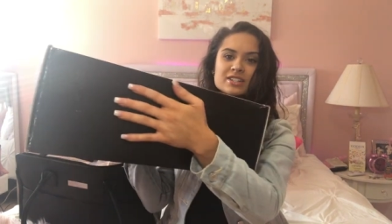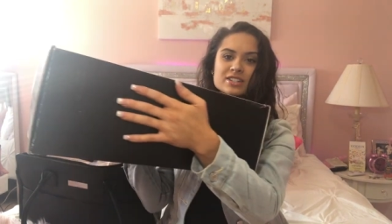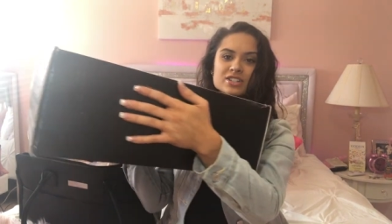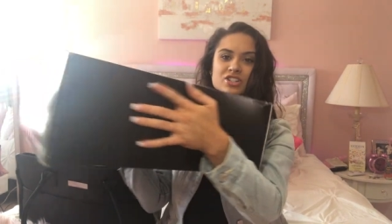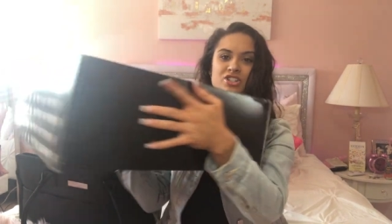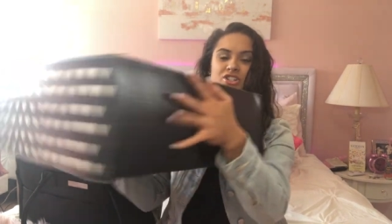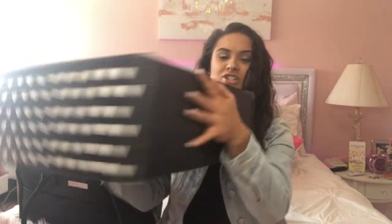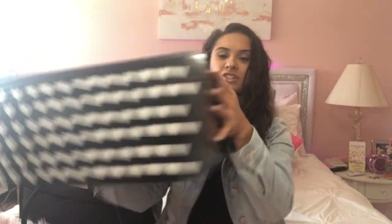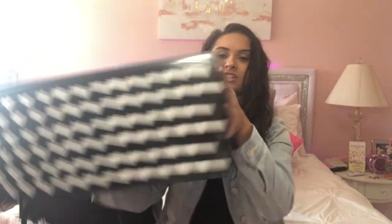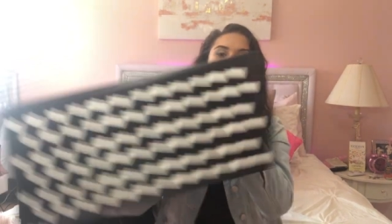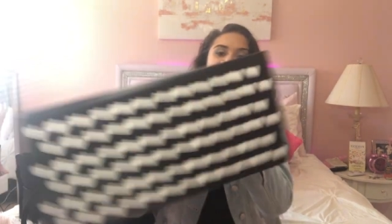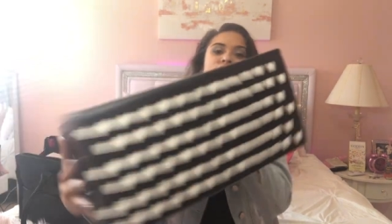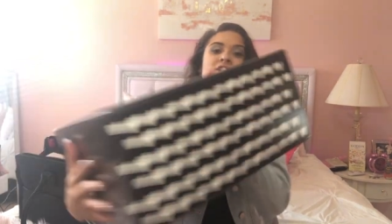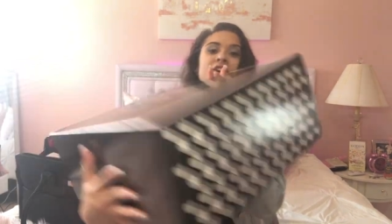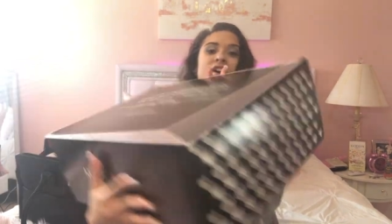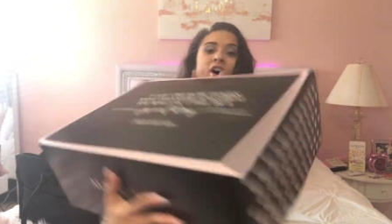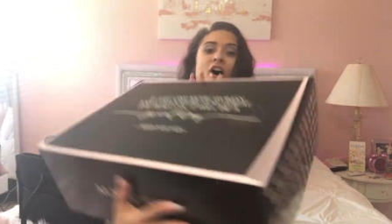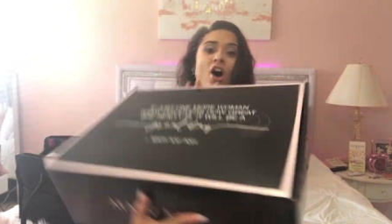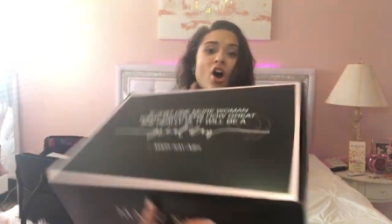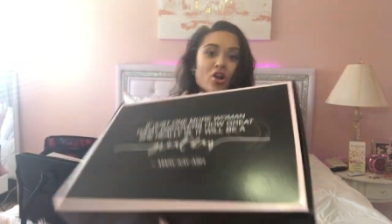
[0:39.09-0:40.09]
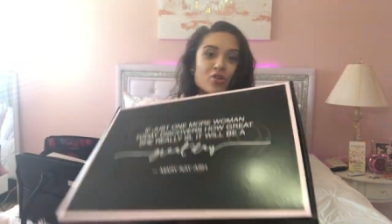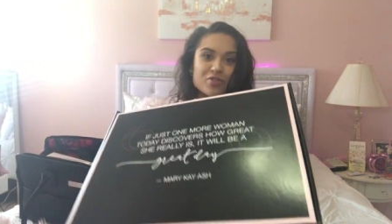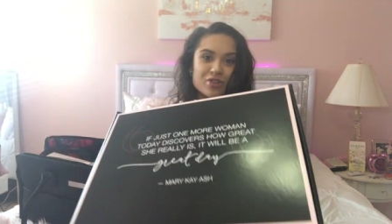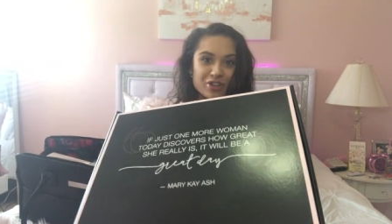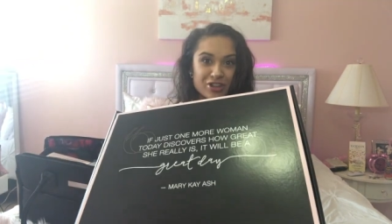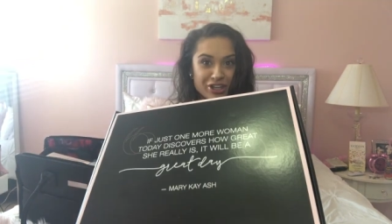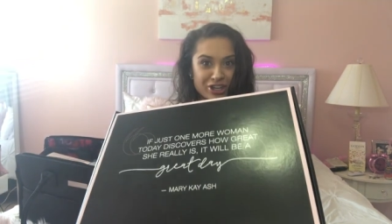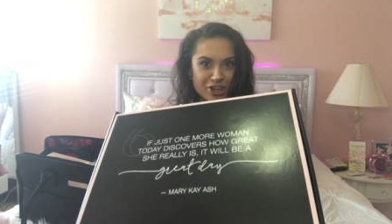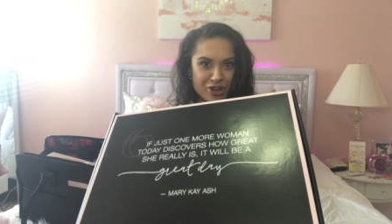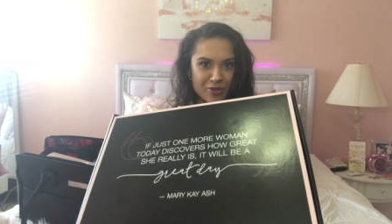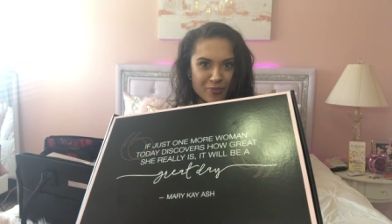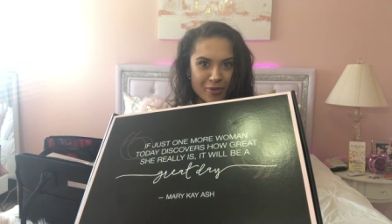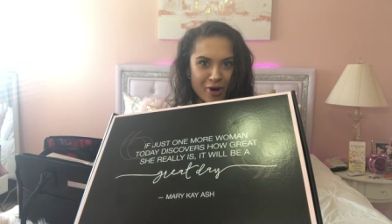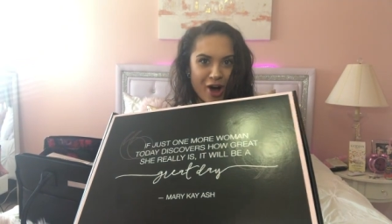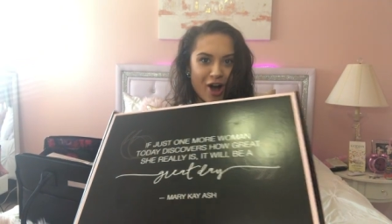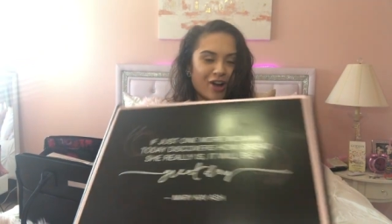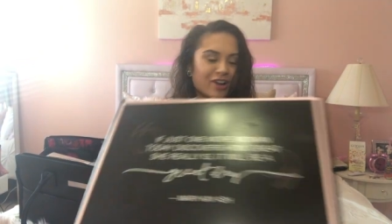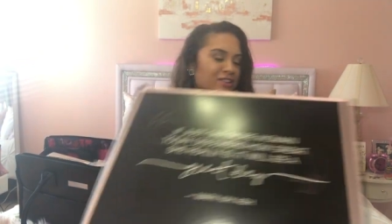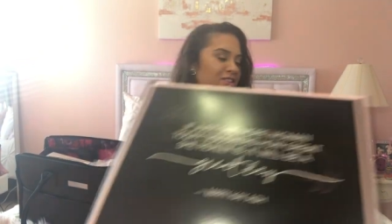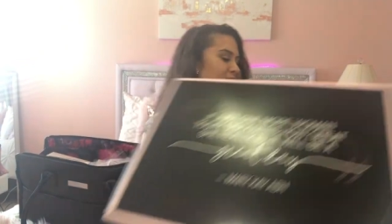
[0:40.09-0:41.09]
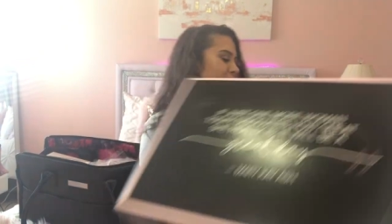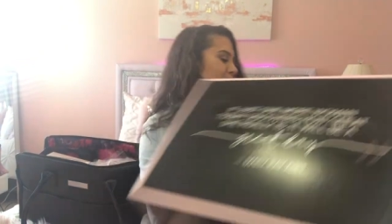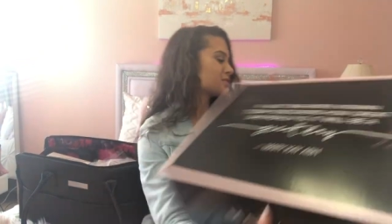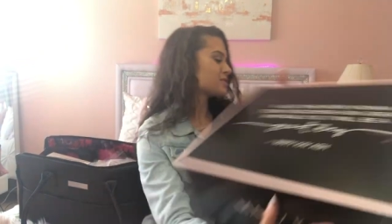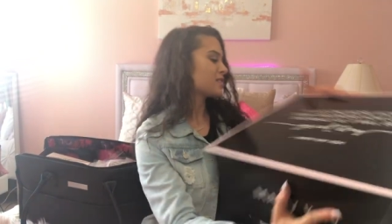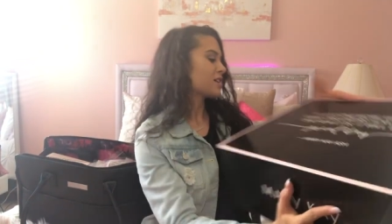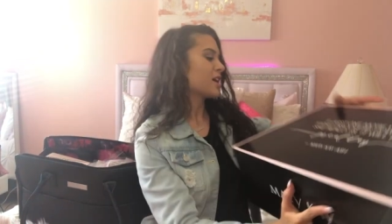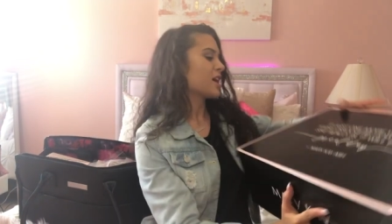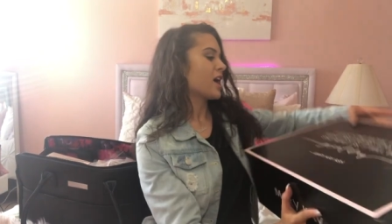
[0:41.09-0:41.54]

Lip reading: it's just a really cute box.